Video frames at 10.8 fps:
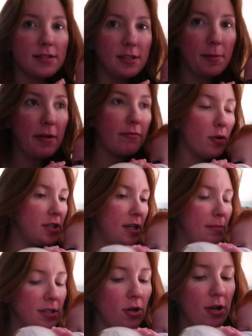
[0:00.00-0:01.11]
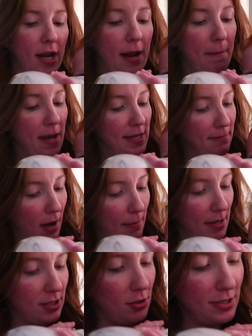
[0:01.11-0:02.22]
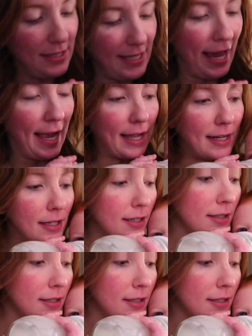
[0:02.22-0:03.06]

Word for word: to being 14 months old, and that makes mama so sad.